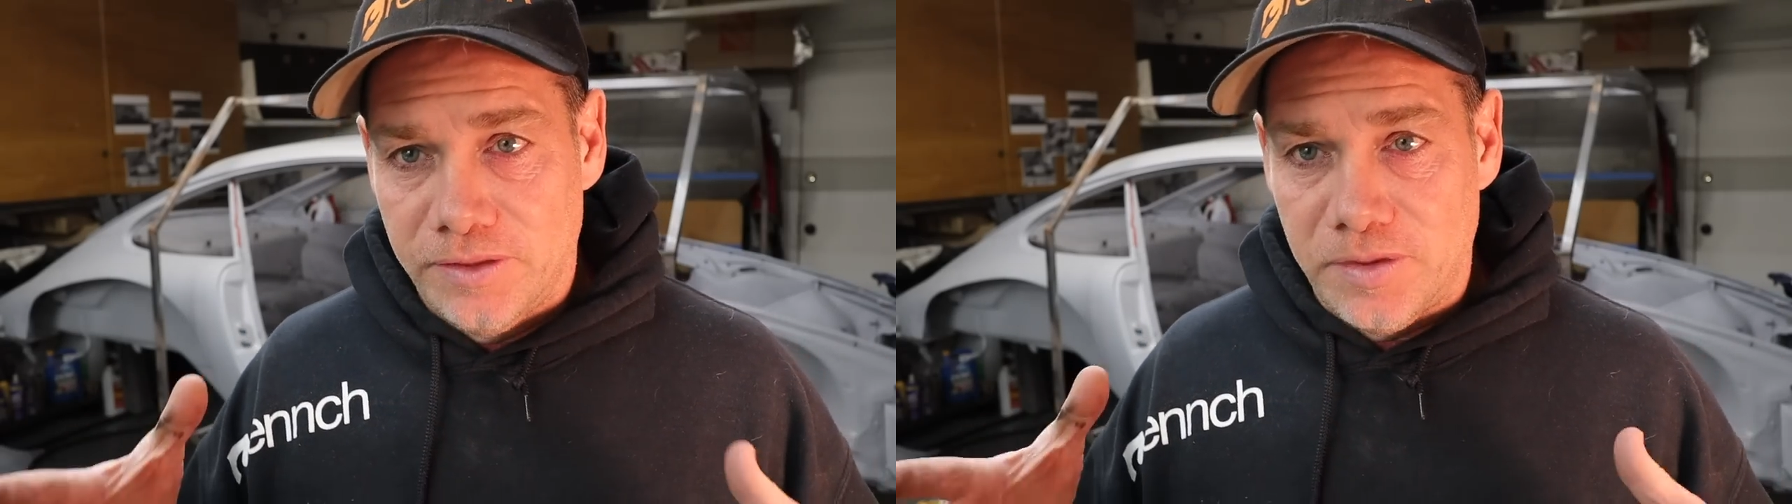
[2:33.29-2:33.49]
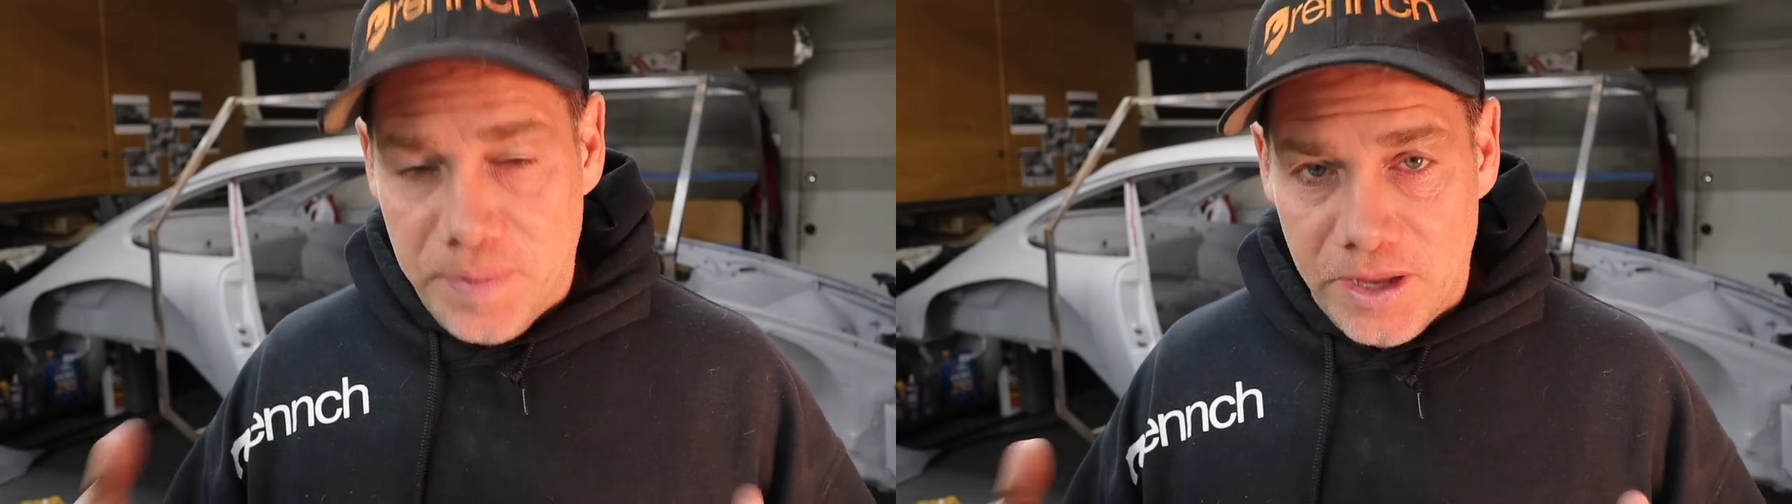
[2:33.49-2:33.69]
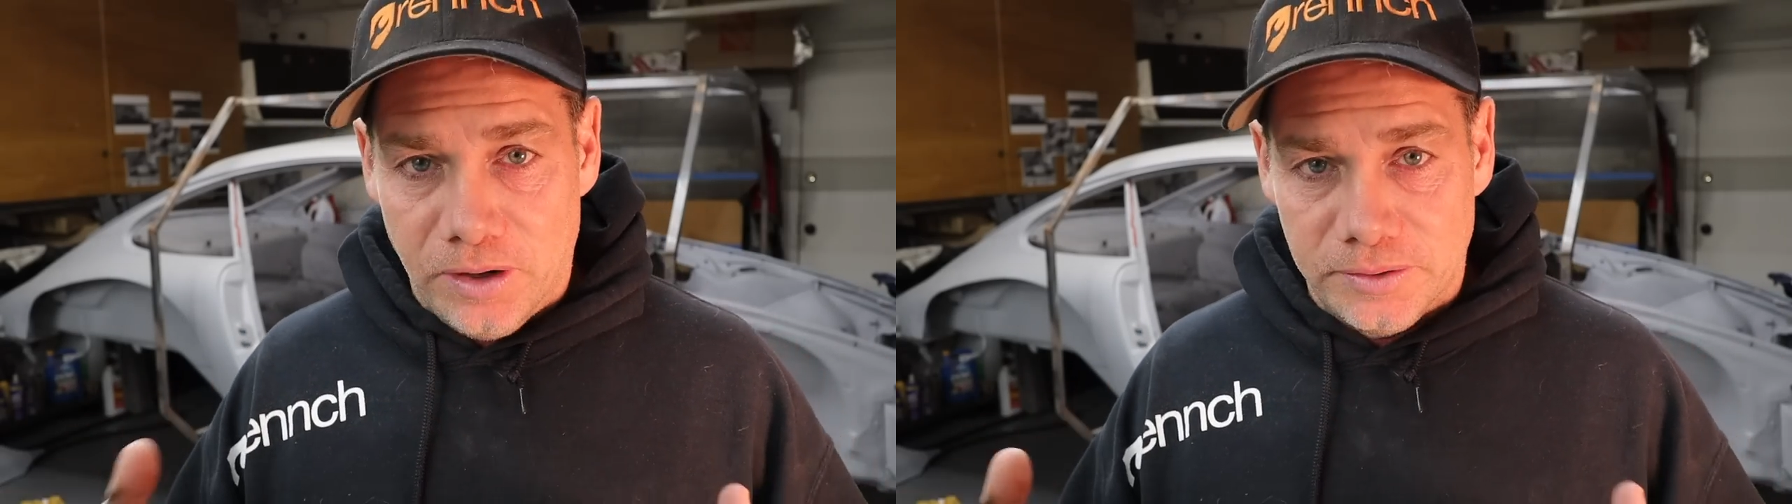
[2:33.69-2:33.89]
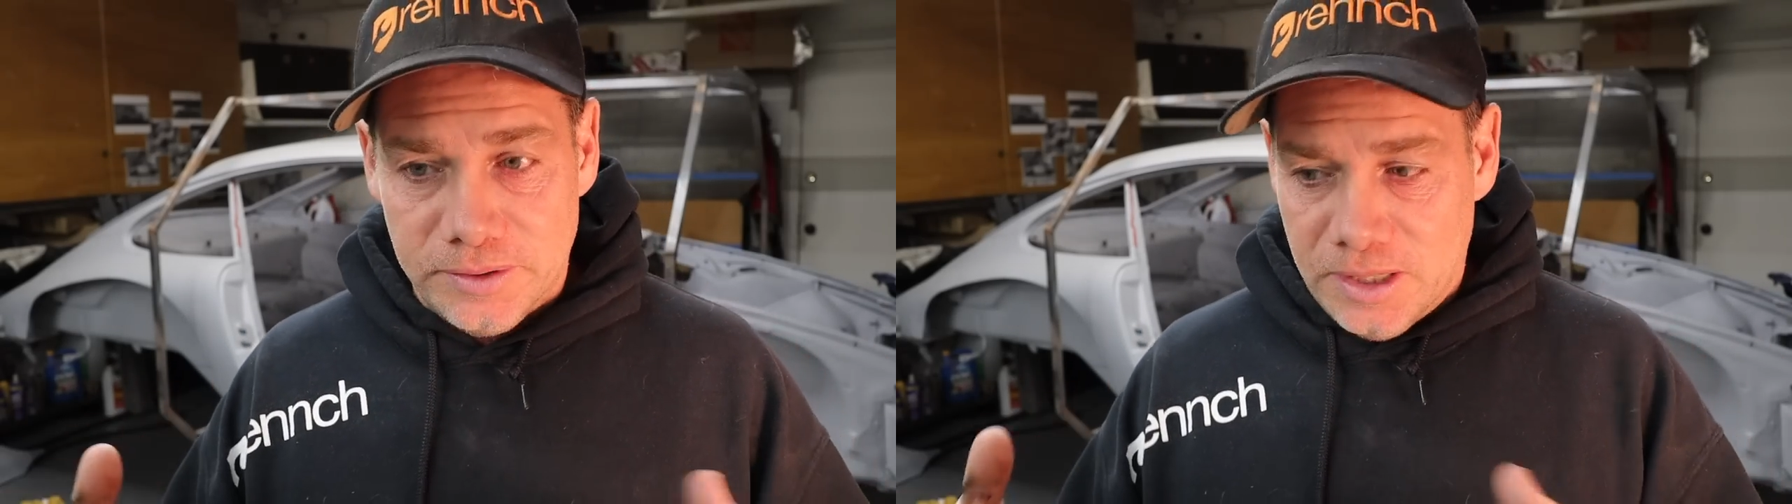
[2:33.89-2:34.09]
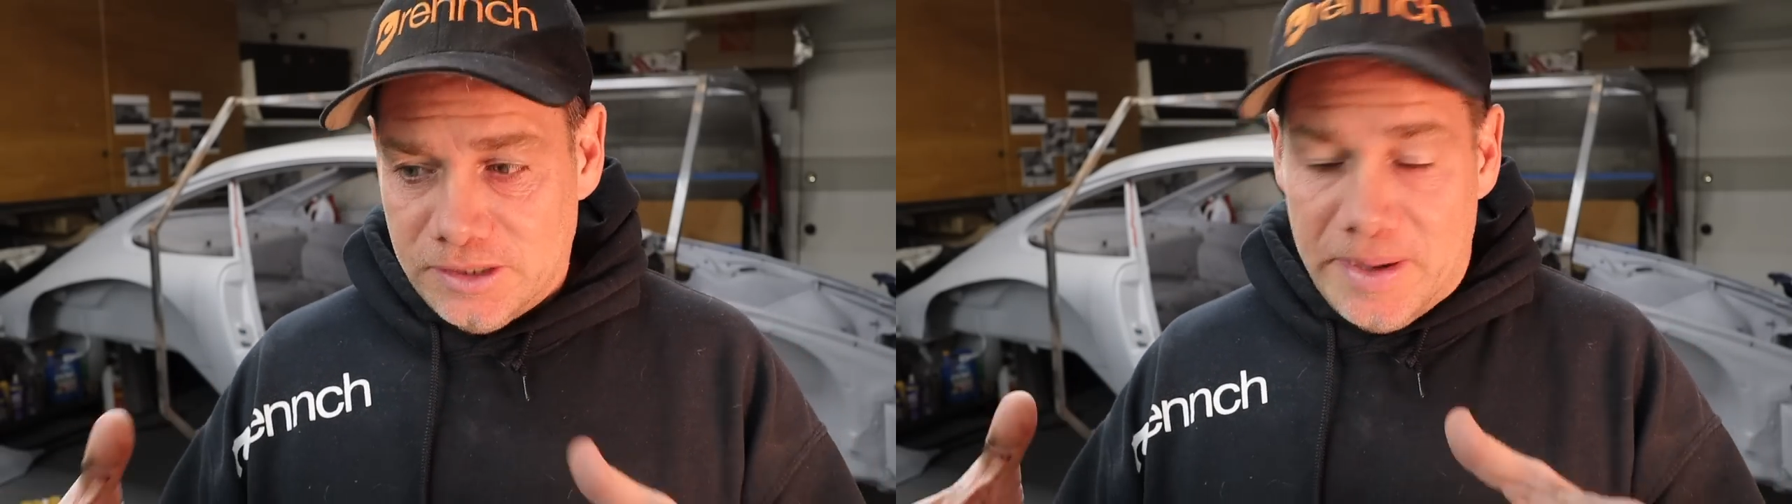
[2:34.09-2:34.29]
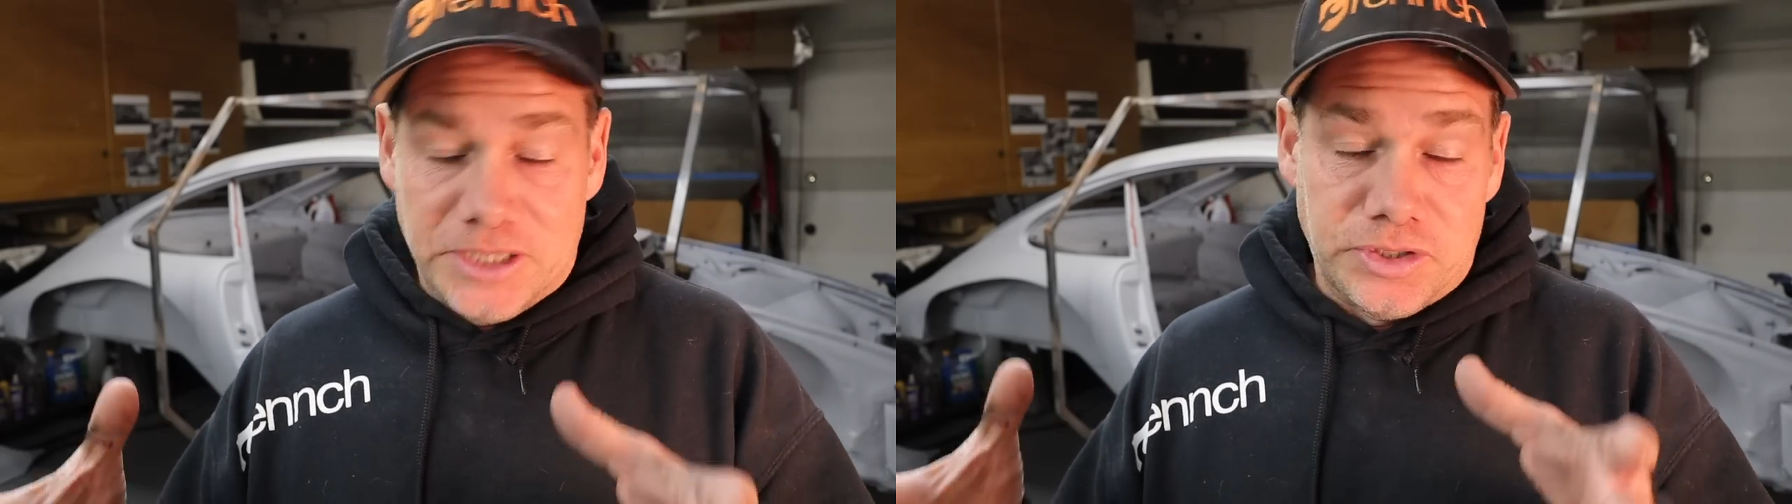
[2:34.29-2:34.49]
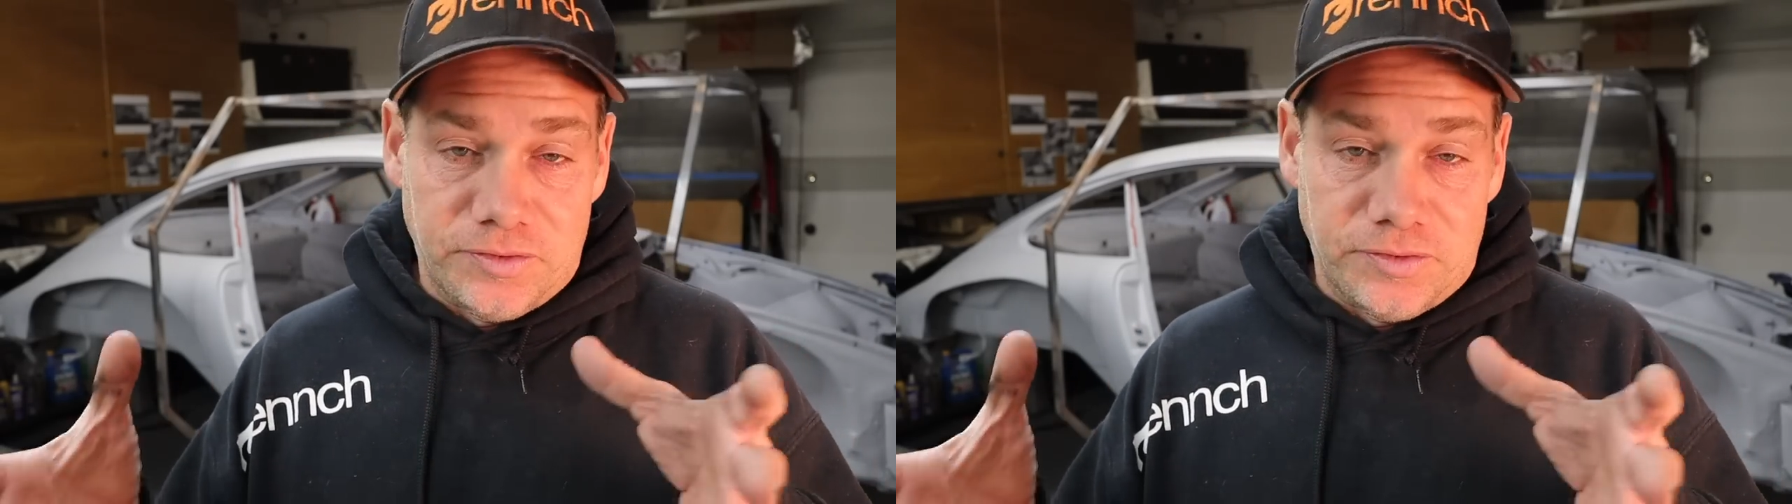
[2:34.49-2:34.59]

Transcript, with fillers: the build to make sure